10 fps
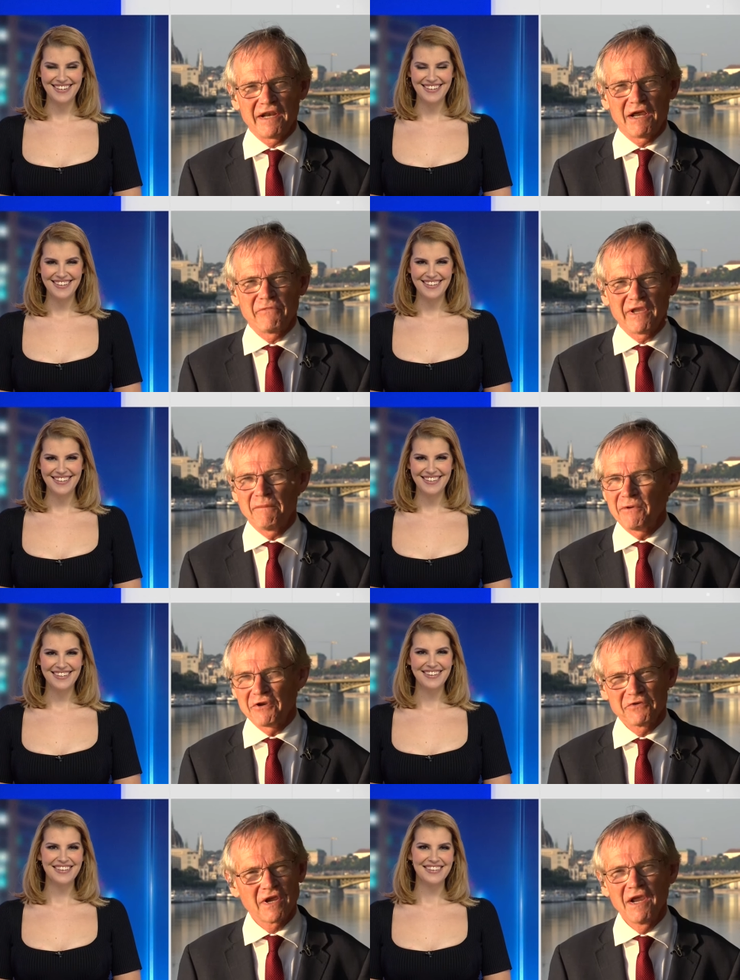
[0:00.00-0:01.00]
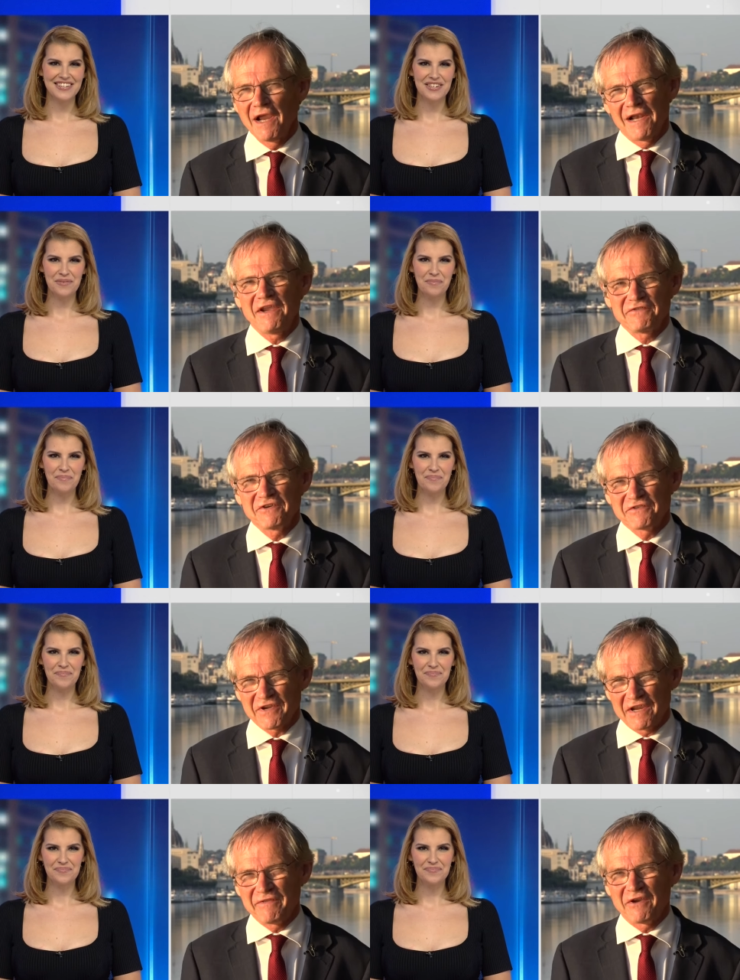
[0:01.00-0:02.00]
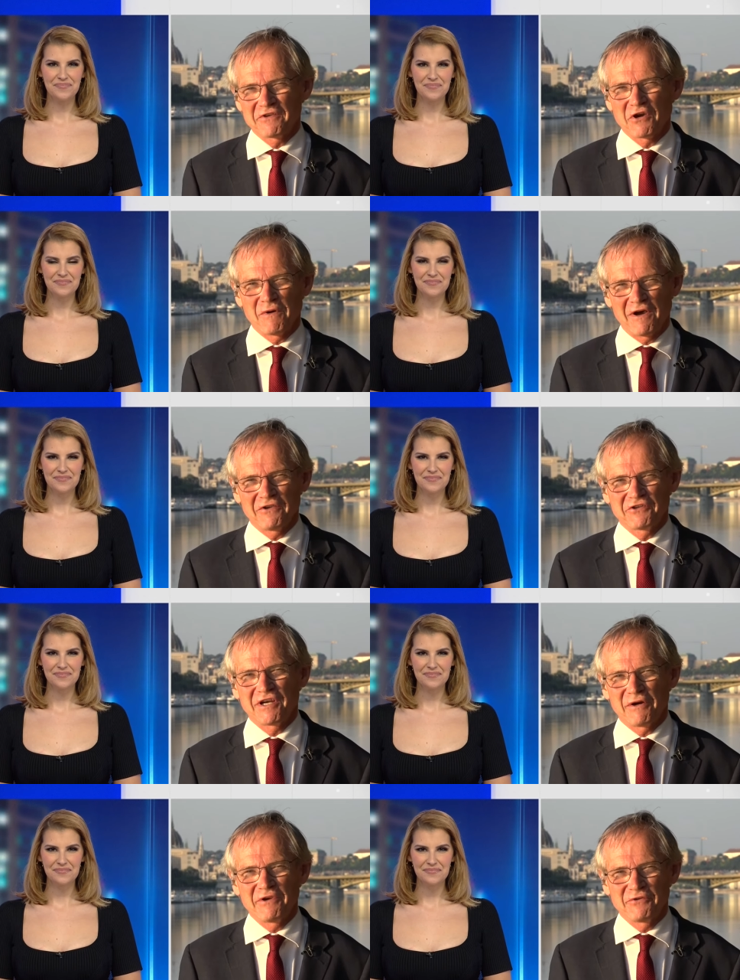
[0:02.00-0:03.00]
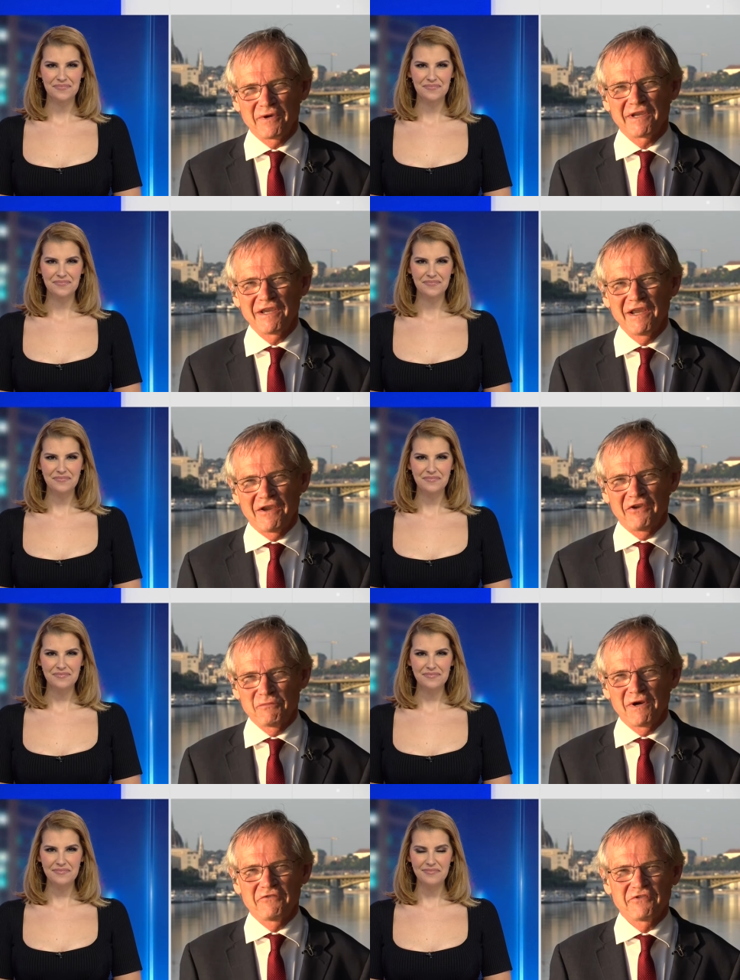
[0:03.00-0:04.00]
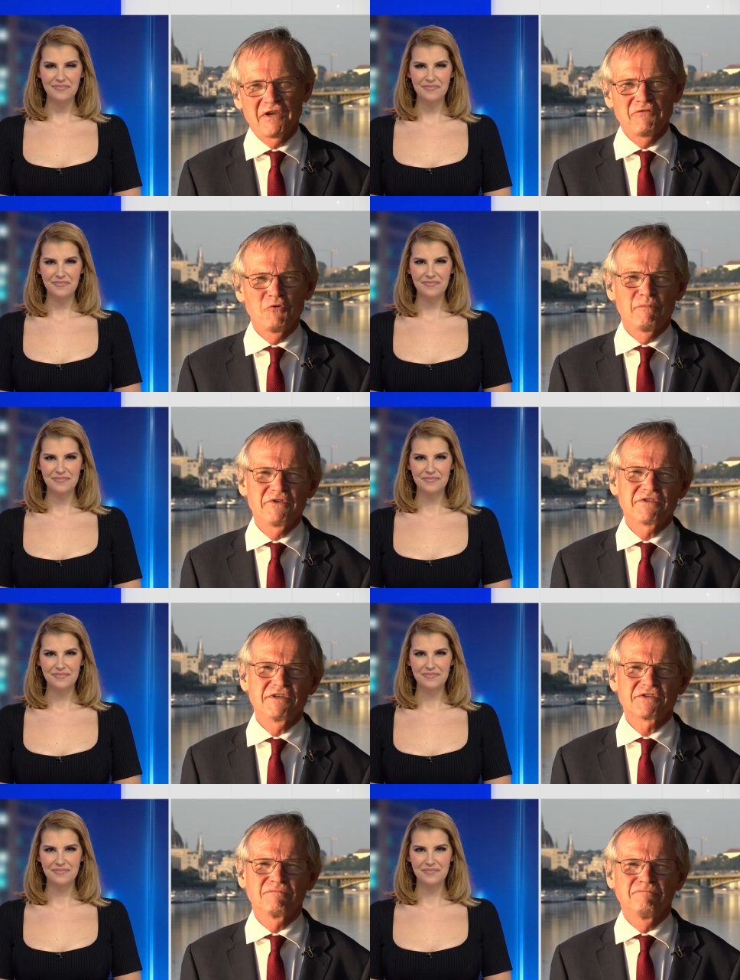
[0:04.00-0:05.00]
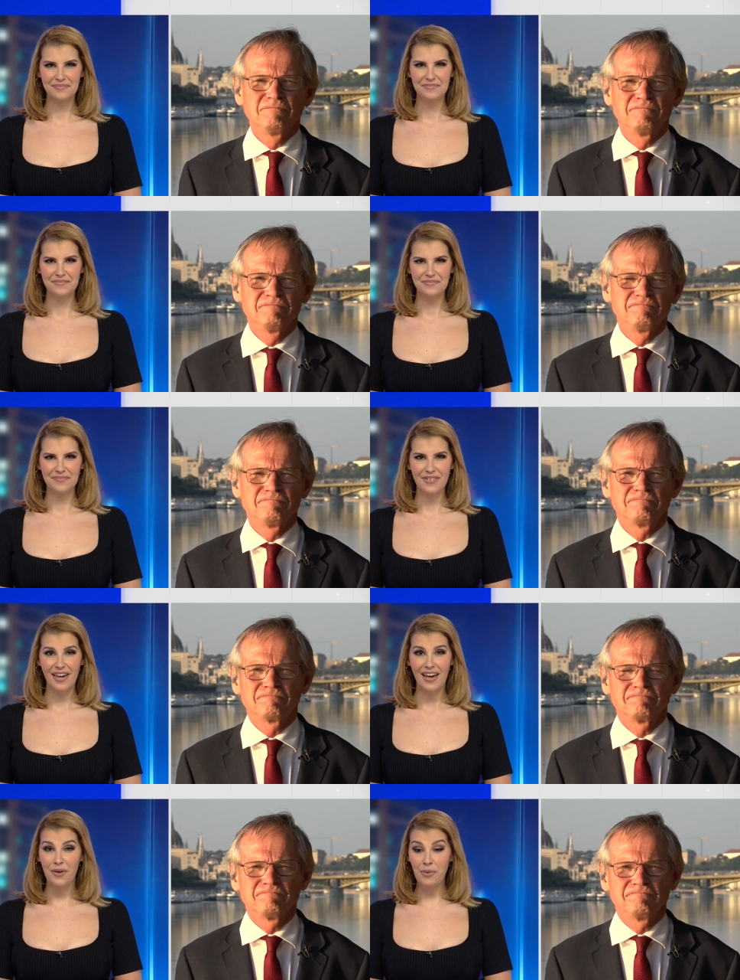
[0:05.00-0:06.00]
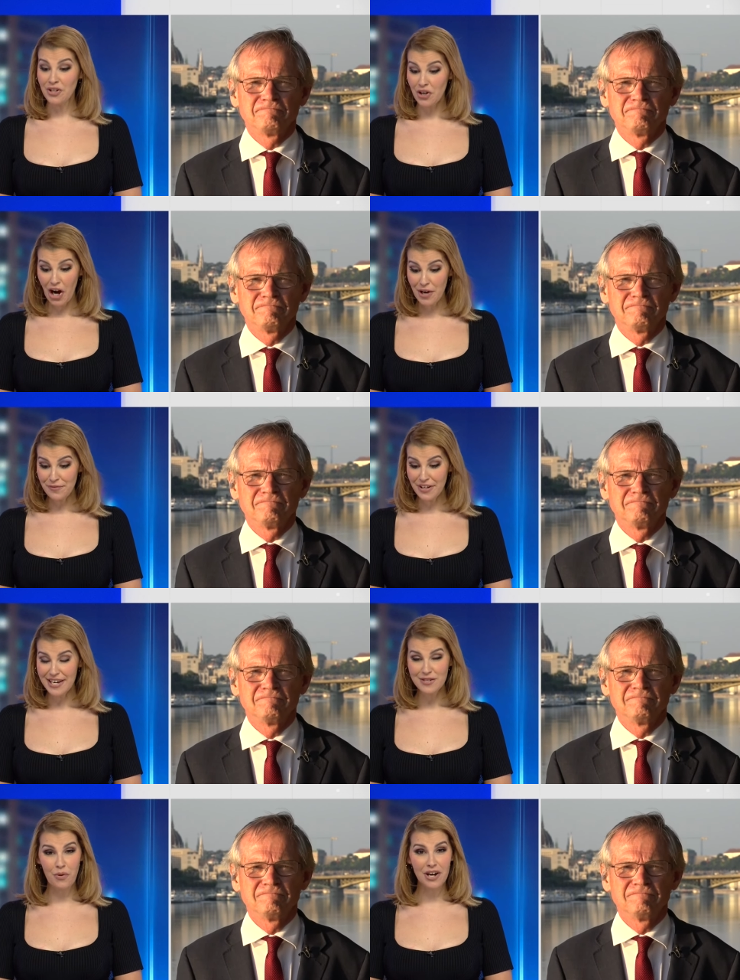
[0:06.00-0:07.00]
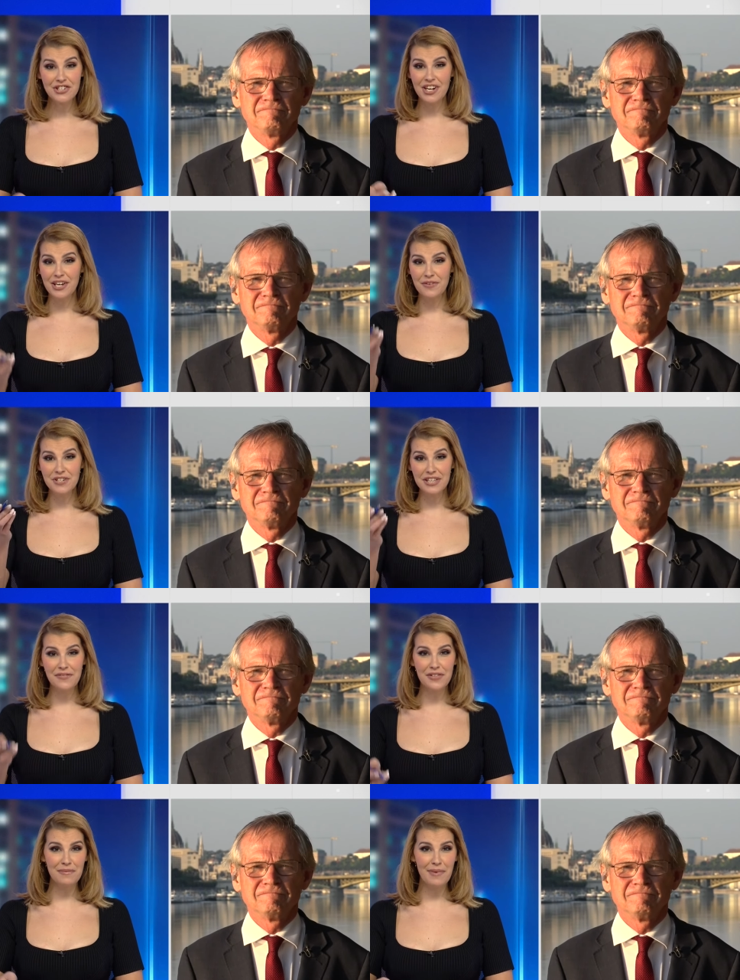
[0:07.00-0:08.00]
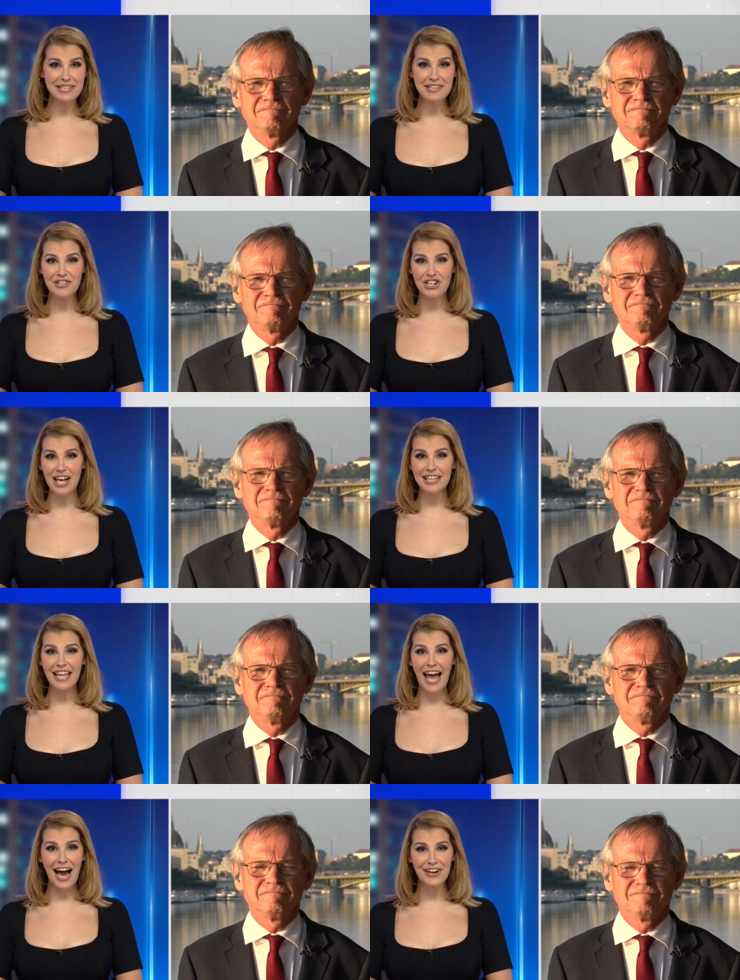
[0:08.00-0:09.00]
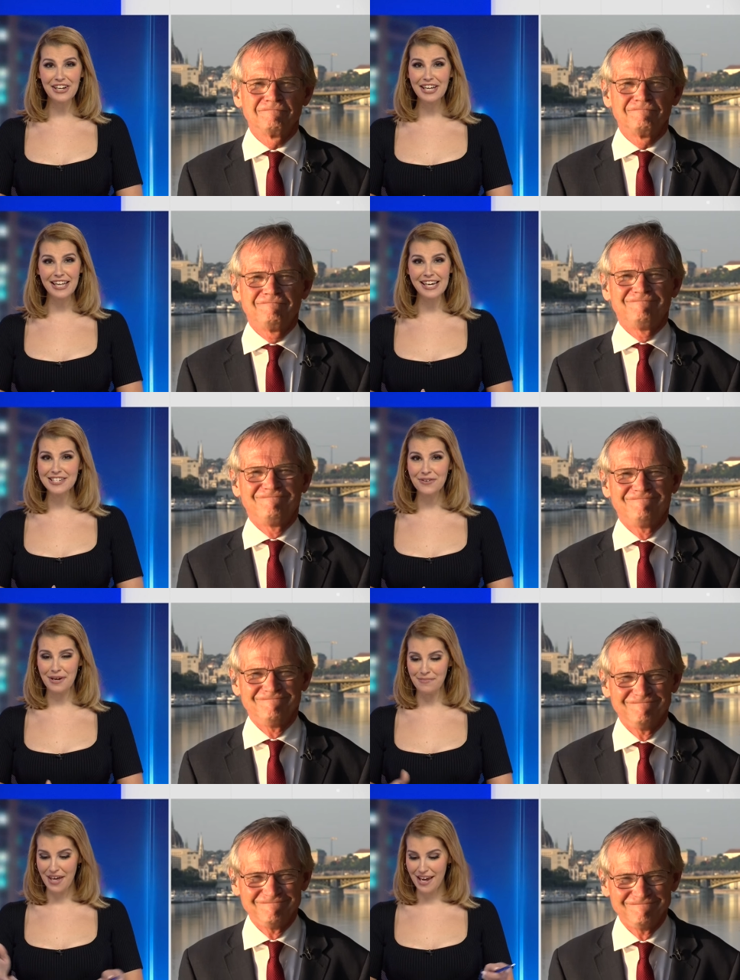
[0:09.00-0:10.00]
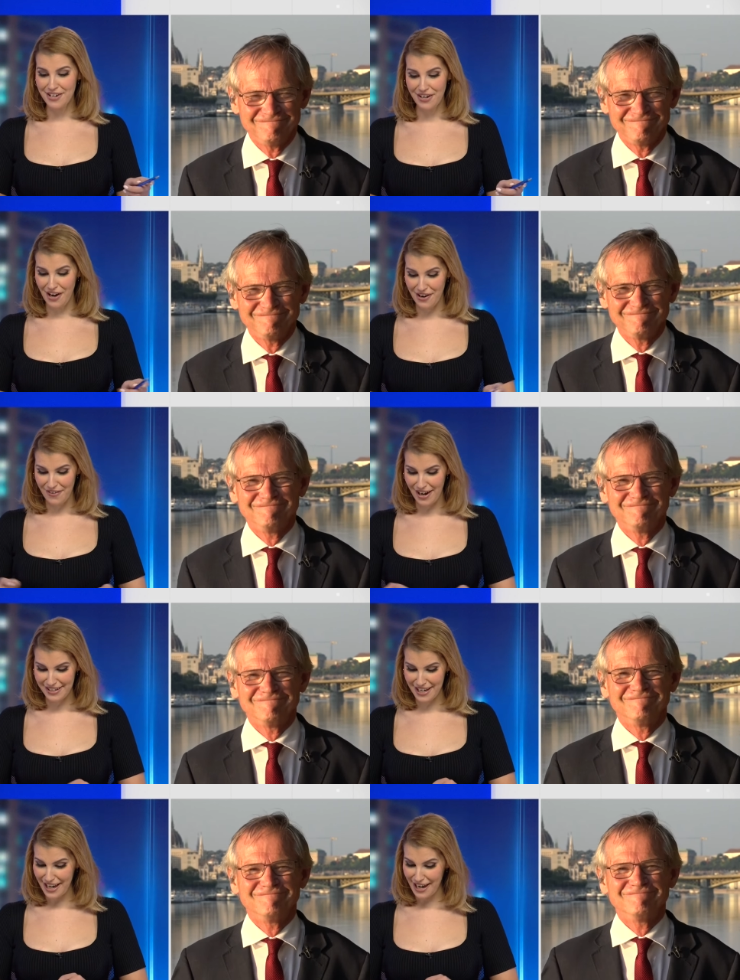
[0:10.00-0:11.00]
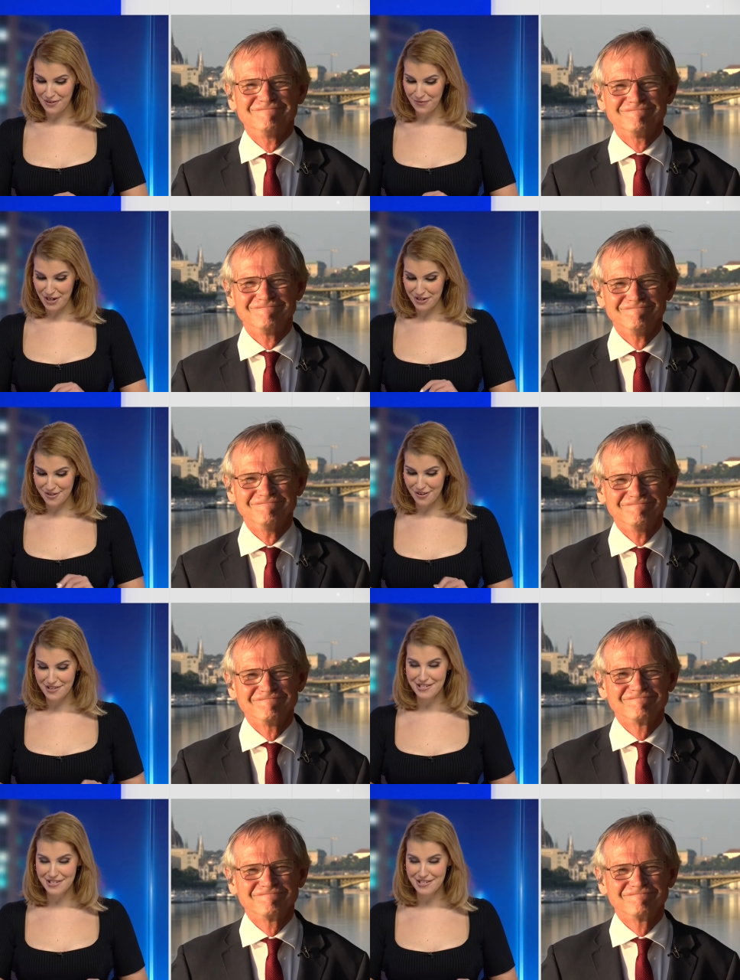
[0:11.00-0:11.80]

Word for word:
Speaker 1: up there? Because let's just save those koalas, shall we, Twiggy, as well as save your business.
Speaker 2: Well, look, hopefully he's watching. You've delivered the message uh, loud and clear to him. There you go, uh, Nick Cater. Fingers crossed